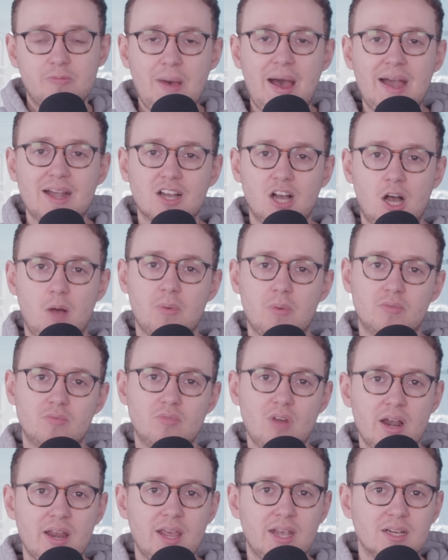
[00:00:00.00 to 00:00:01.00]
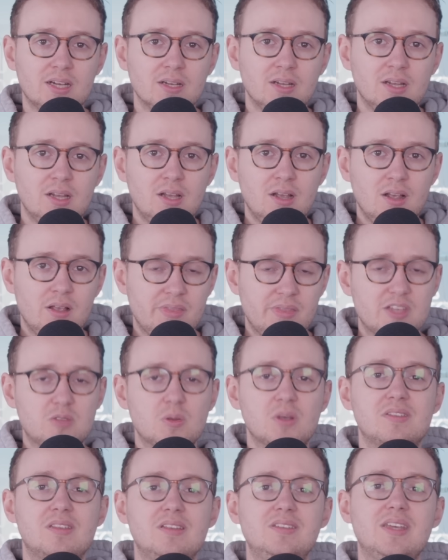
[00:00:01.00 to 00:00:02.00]
back up and running. That's
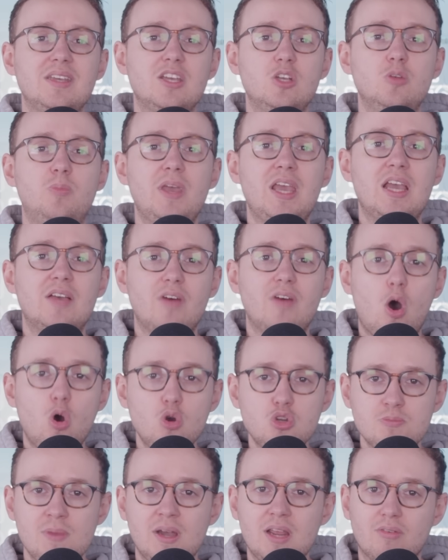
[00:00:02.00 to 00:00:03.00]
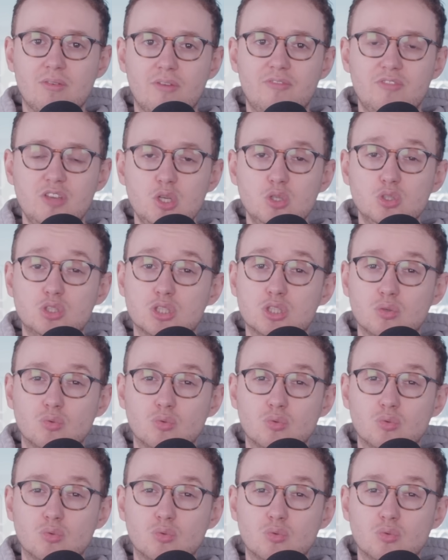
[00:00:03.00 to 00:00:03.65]
because the DUP have ultimately refused to